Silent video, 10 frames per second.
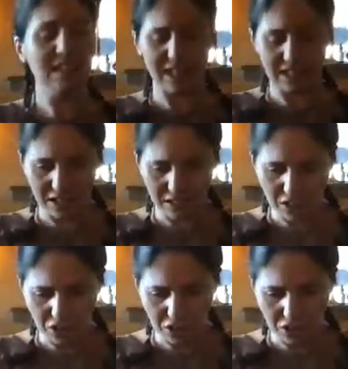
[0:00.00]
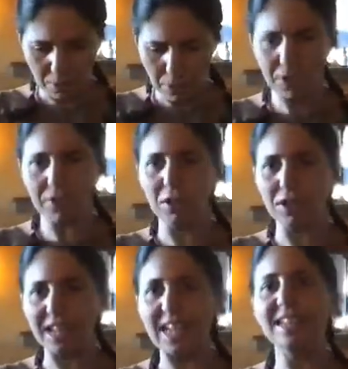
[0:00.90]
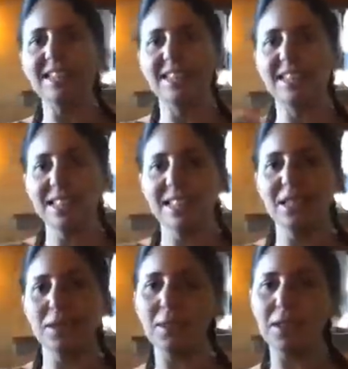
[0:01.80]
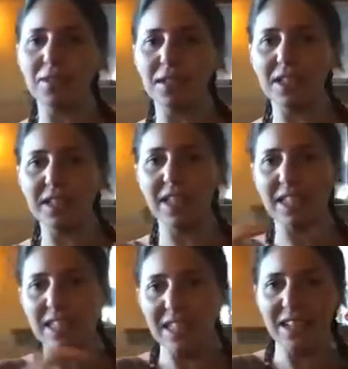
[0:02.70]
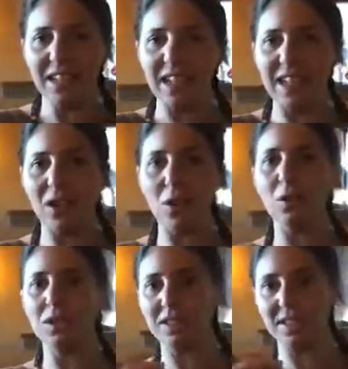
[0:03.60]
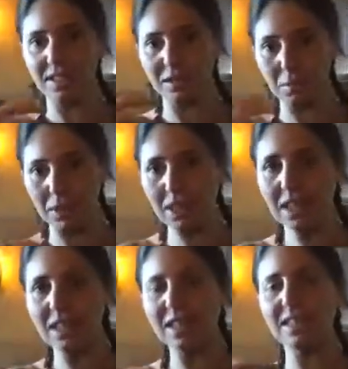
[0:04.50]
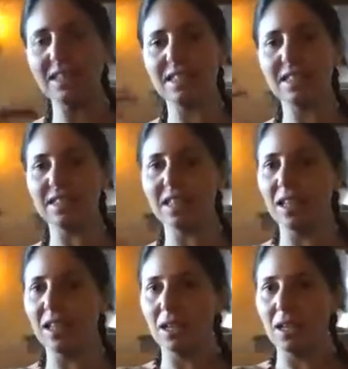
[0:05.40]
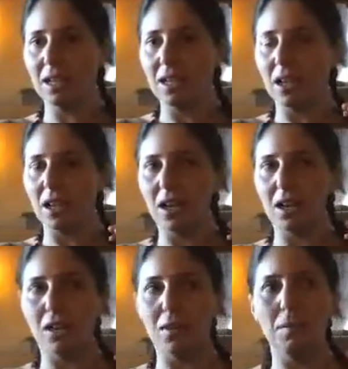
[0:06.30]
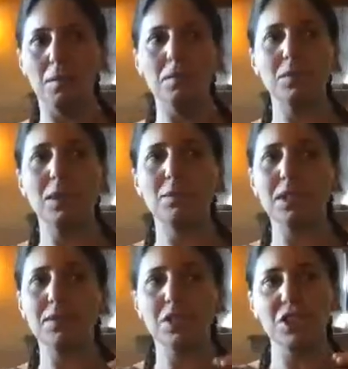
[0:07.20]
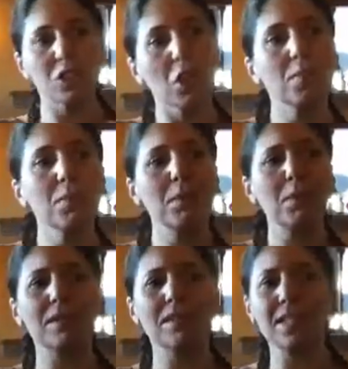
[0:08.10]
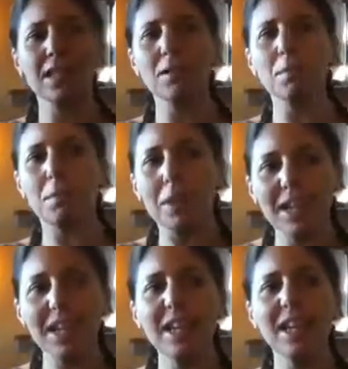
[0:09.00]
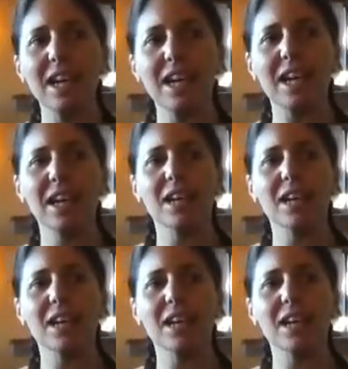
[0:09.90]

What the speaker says: there is just a beautiful dance between the idea, like, oh, this is me, and this is something which is not me but still me. Like